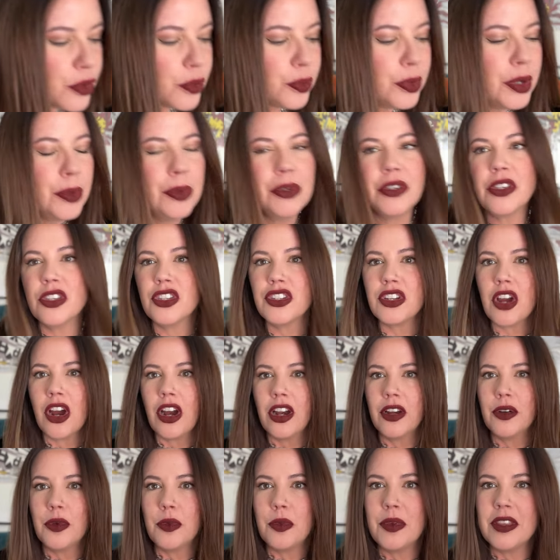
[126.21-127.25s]
we will
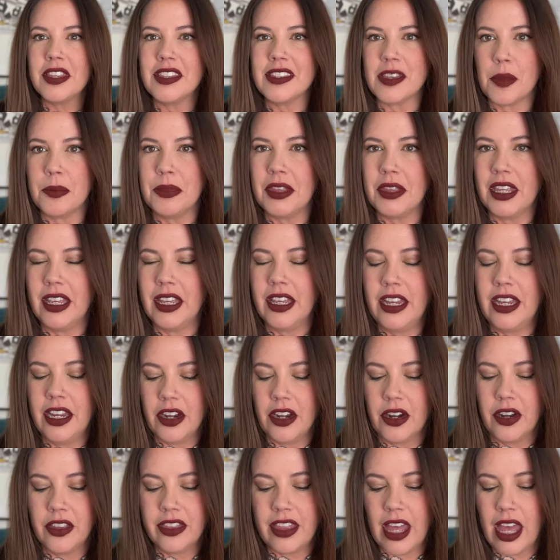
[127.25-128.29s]
start with something
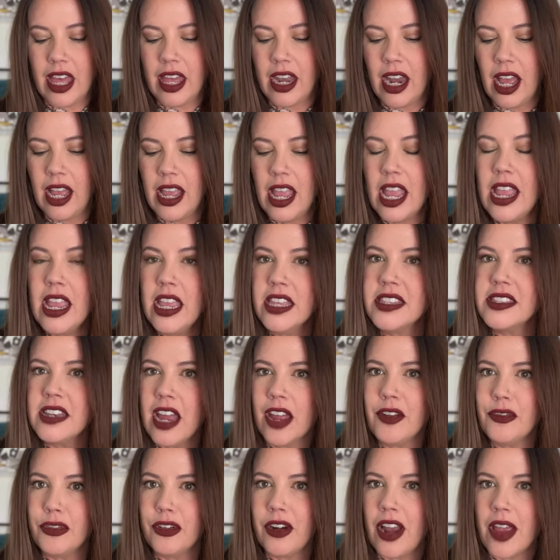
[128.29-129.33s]
here that is
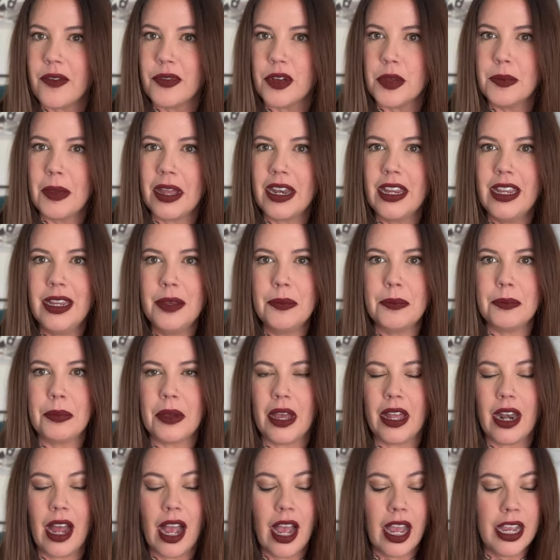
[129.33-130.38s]
not for everybody,
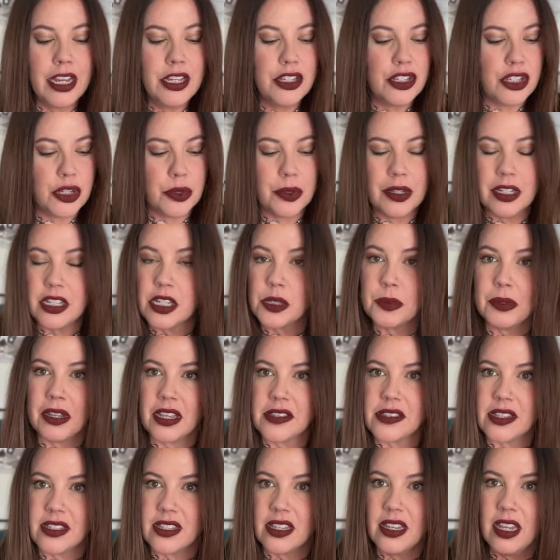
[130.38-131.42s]
but I do it just because
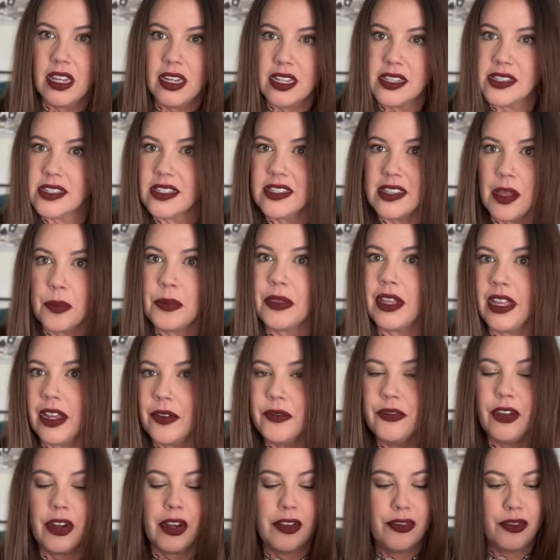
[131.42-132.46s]
it is something I'm
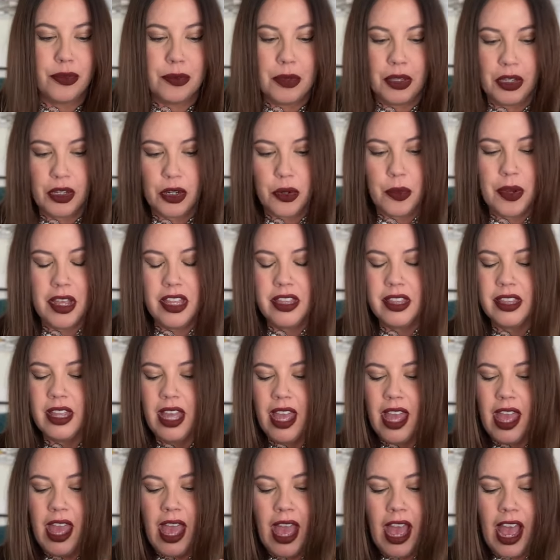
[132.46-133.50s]
very familiar with.
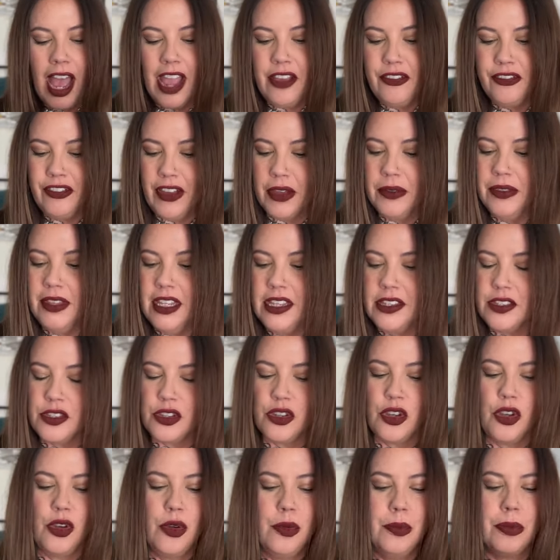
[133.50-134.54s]
I found these
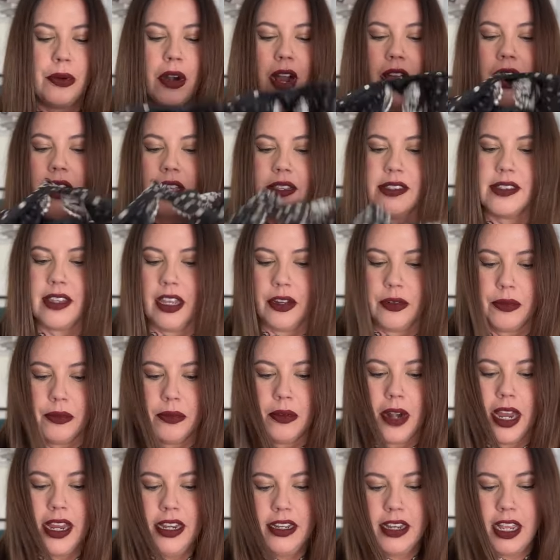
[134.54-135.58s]
two bras like
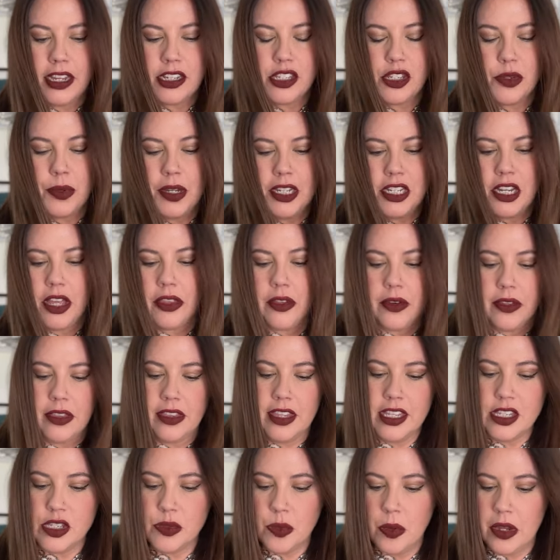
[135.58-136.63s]
right next to each other.
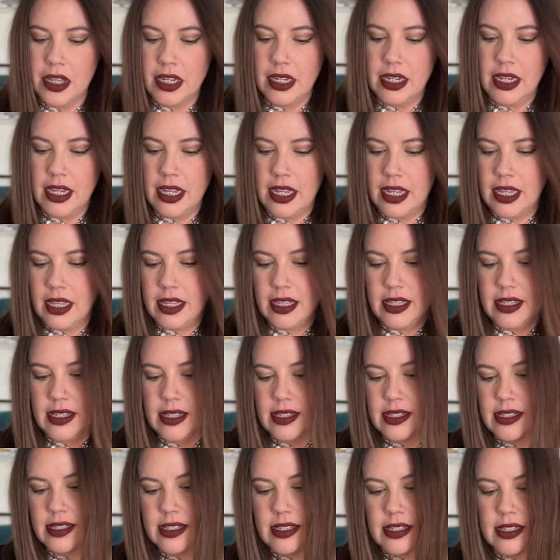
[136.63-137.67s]
This one
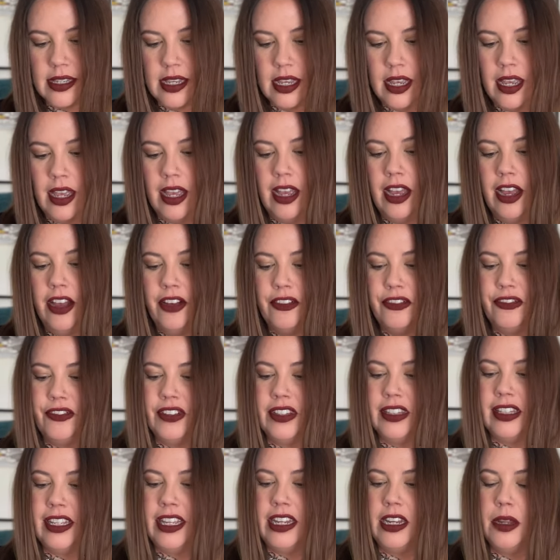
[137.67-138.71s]
is a
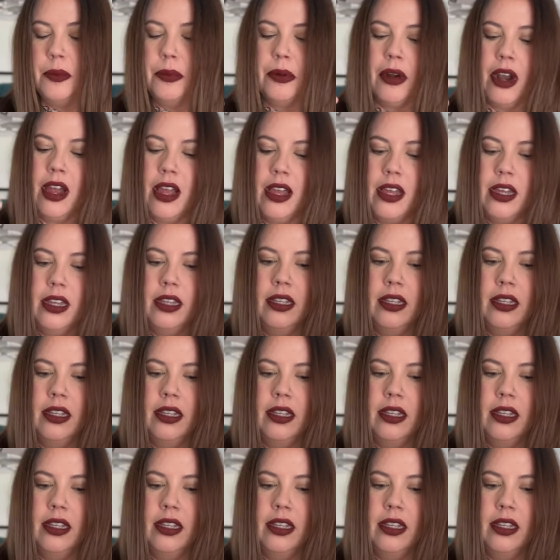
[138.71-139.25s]
Felina bra,